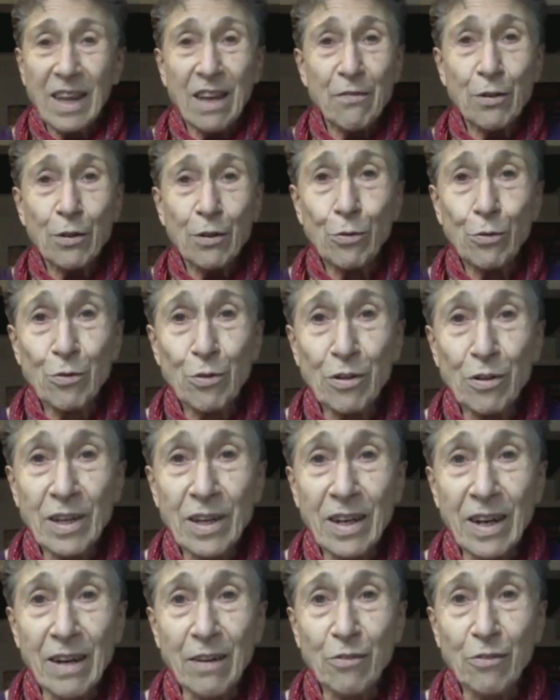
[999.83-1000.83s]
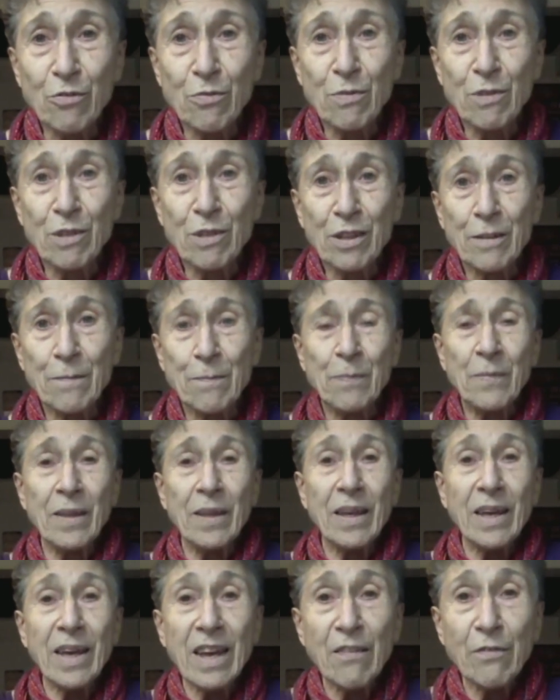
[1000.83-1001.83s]
having to do the housework,
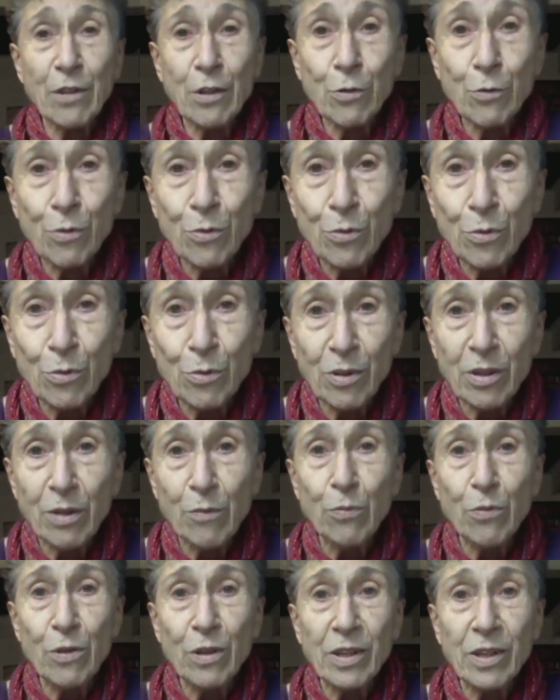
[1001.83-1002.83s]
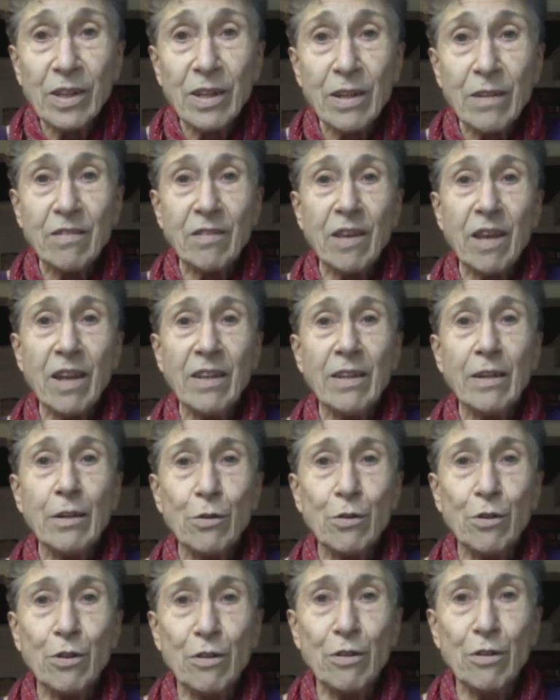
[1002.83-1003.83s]
having to do the work outside
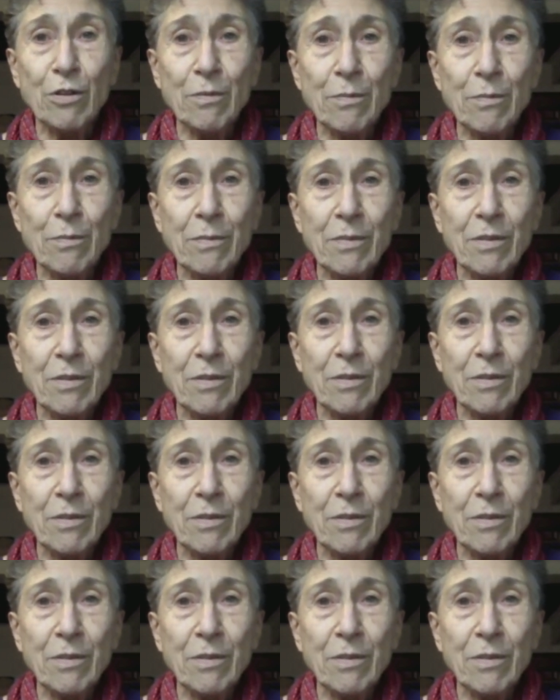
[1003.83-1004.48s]
the home,